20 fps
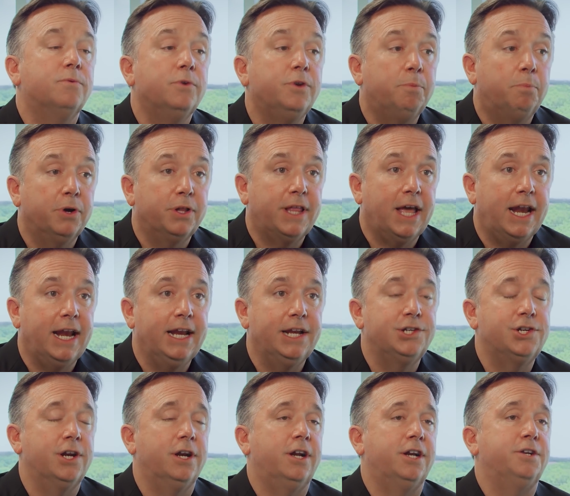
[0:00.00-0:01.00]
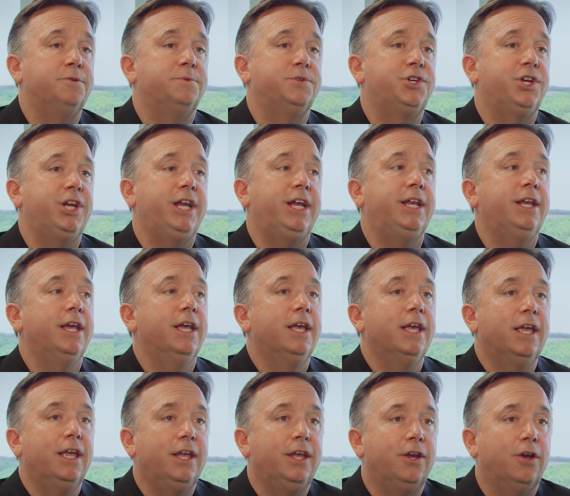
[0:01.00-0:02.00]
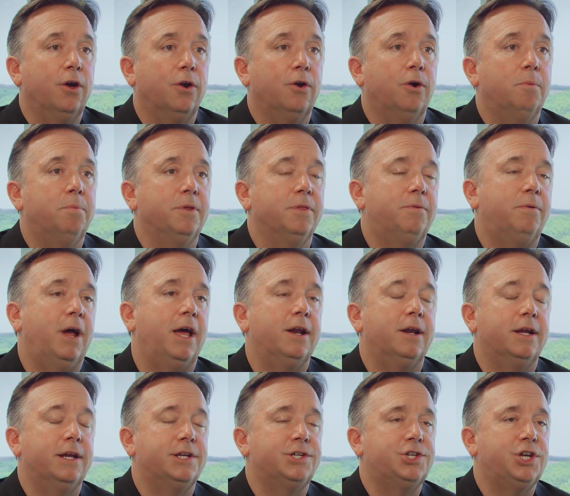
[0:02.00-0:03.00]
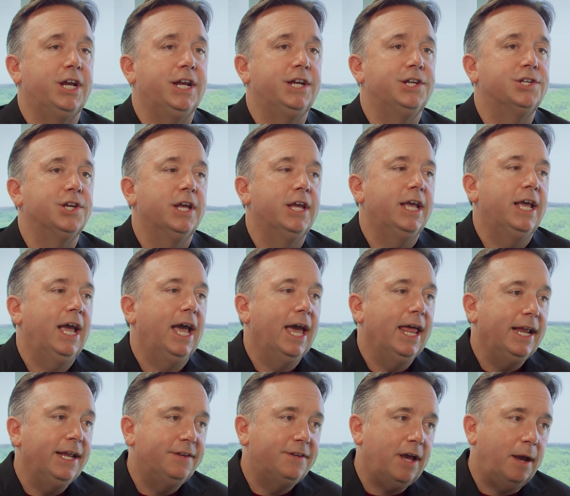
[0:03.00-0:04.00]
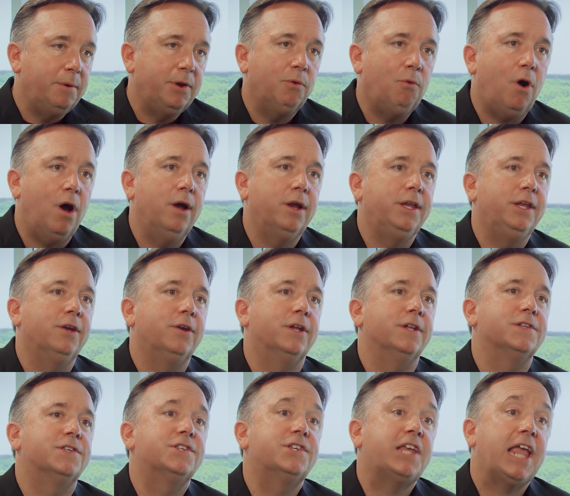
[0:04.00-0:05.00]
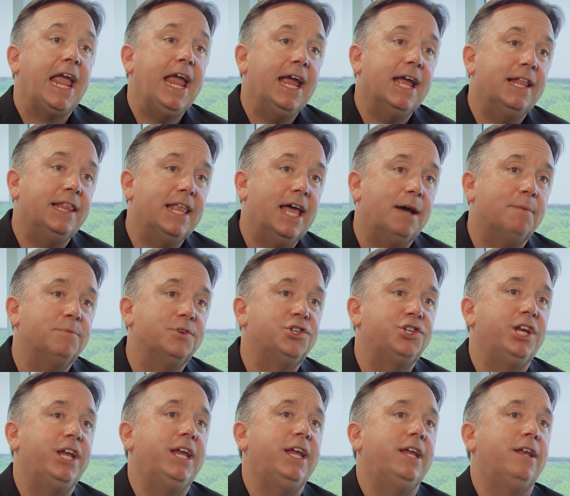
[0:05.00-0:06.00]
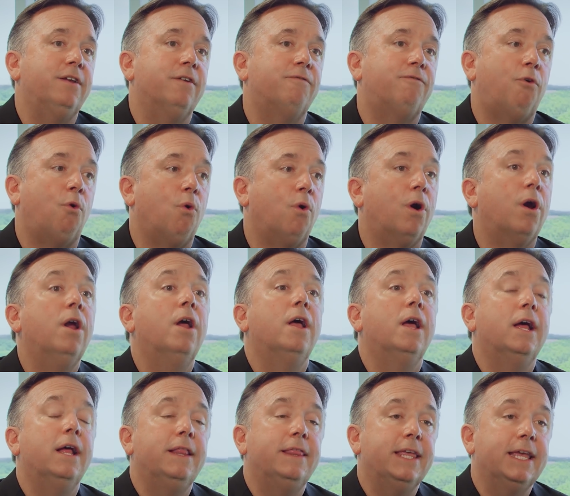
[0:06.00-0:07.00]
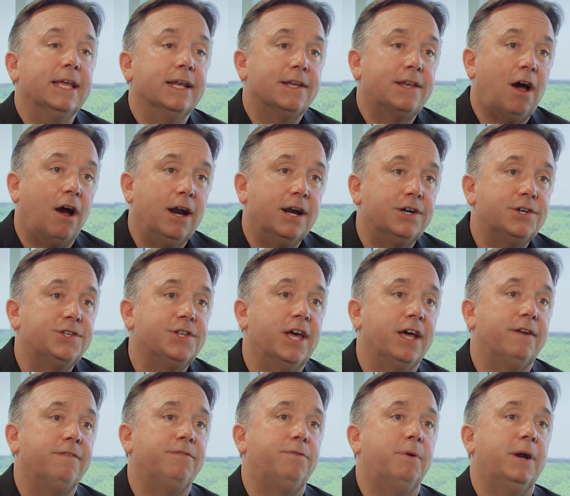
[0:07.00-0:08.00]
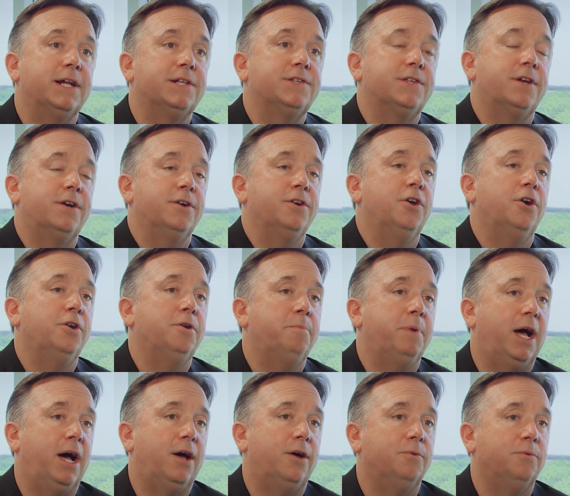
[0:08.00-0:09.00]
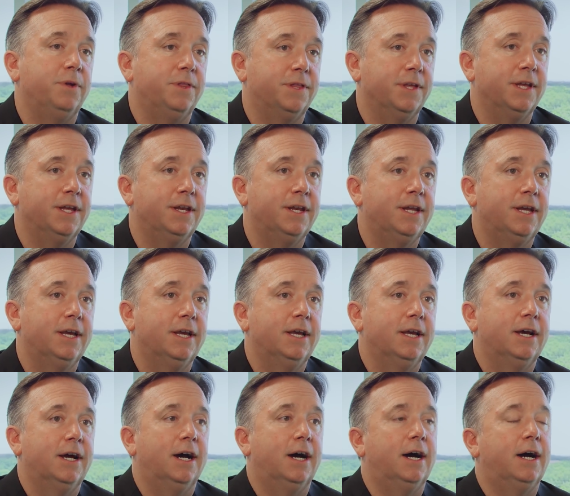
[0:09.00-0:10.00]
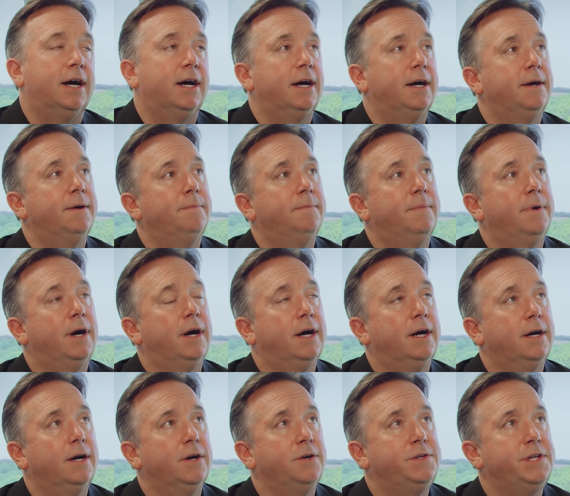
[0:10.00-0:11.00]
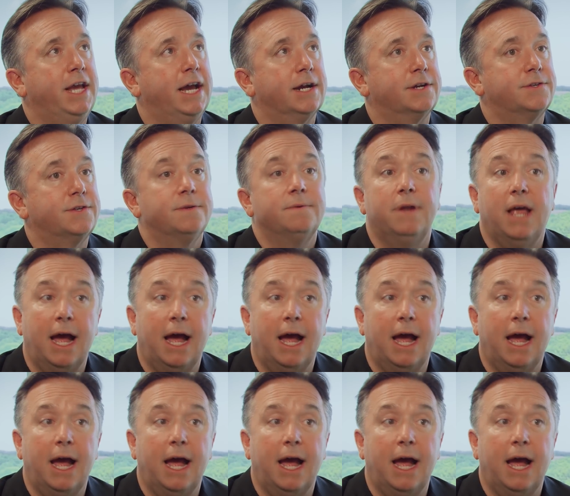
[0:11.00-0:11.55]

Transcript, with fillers: You put that agent on your machine, you go to Open Threat Exchange, anytime you want, you can scan that machine for the entire set of threats that are known about within um, uh, OTX.